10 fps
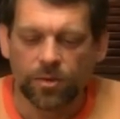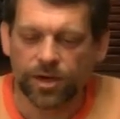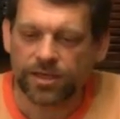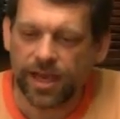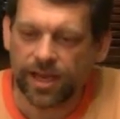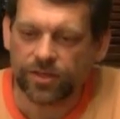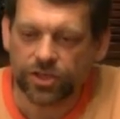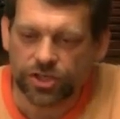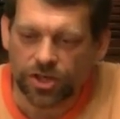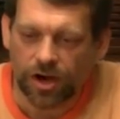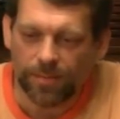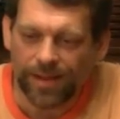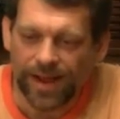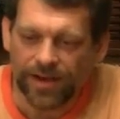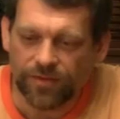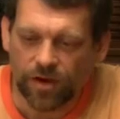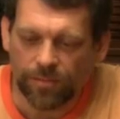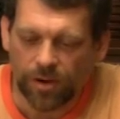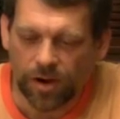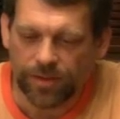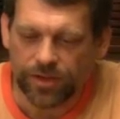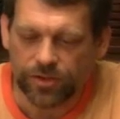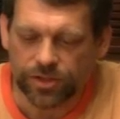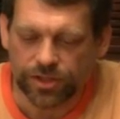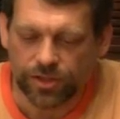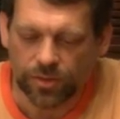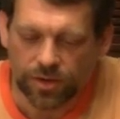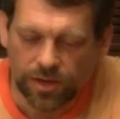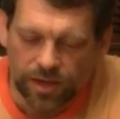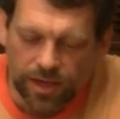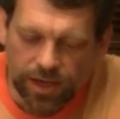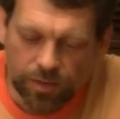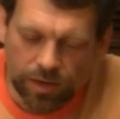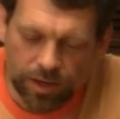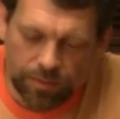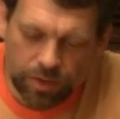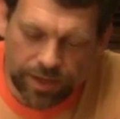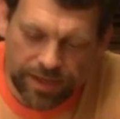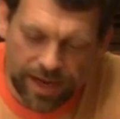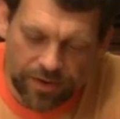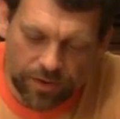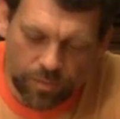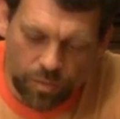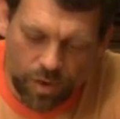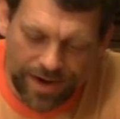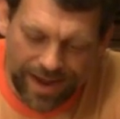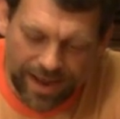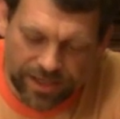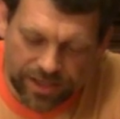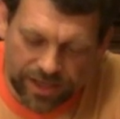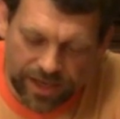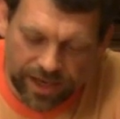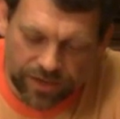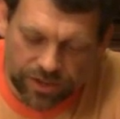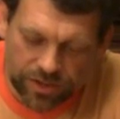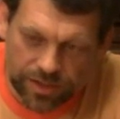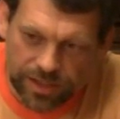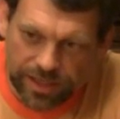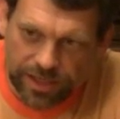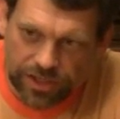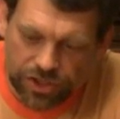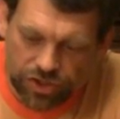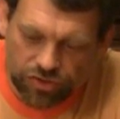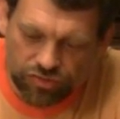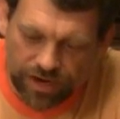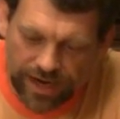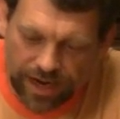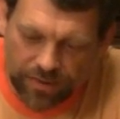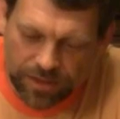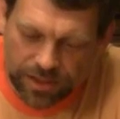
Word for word: We're gonna take the sharp end of our barbecue skewer, and we're gonna put it down on one edge of the candle so it's sticking straight out.